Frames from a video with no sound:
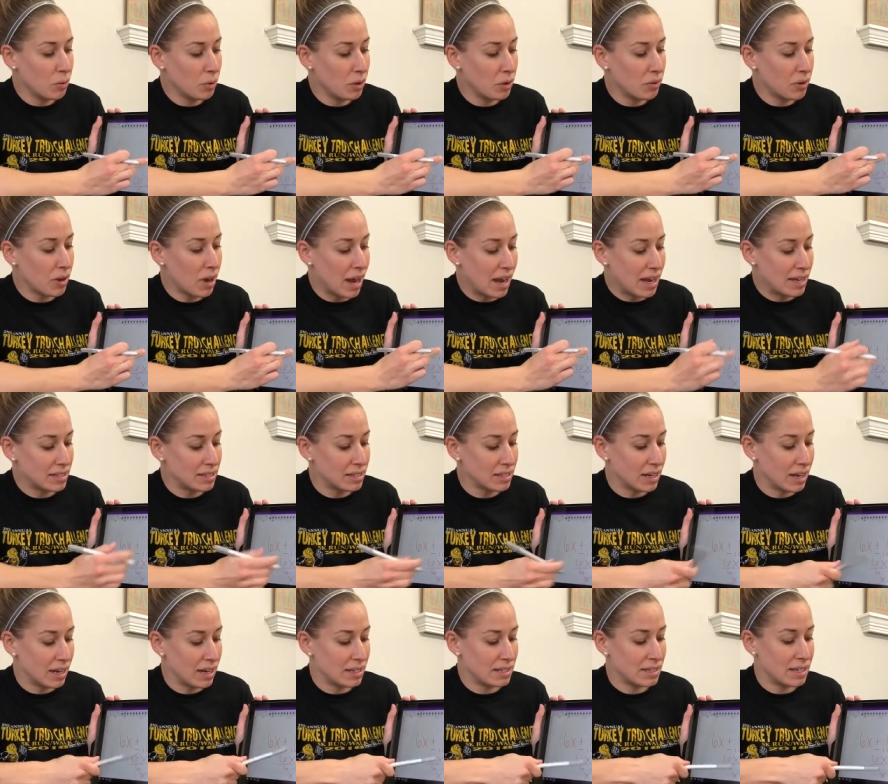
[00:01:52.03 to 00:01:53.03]
we were
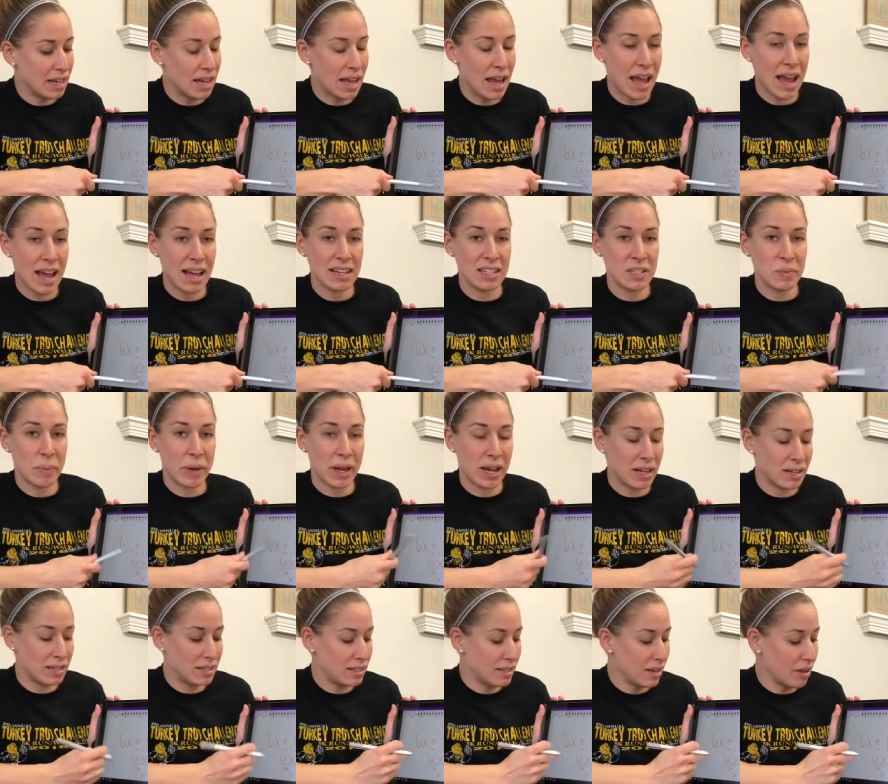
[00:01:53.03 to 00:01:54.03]
isolating to get x by
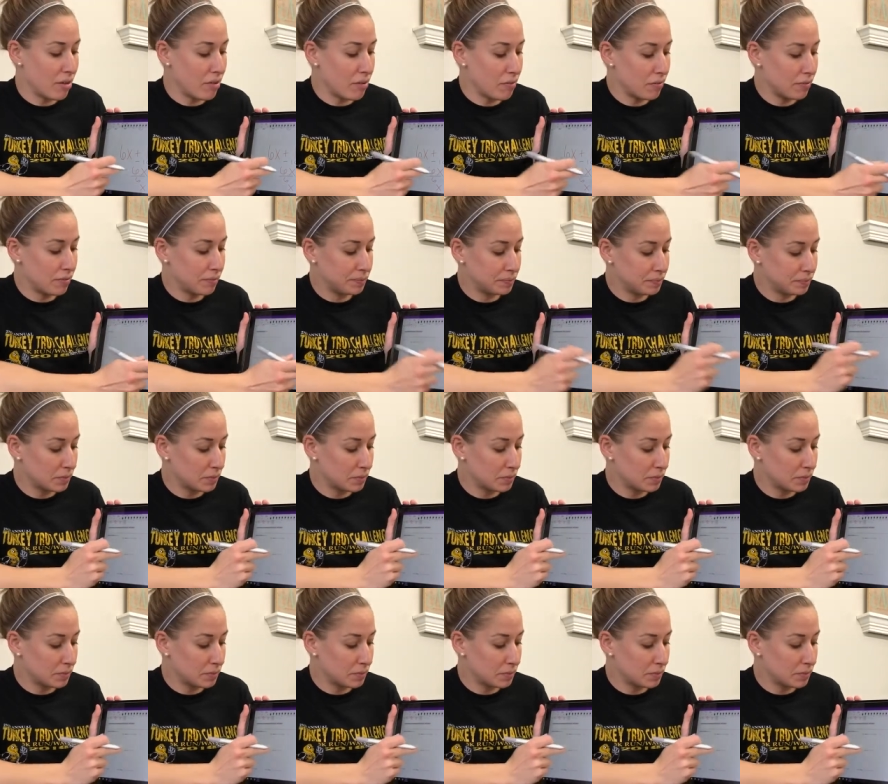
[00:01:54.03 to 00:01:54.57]
itself,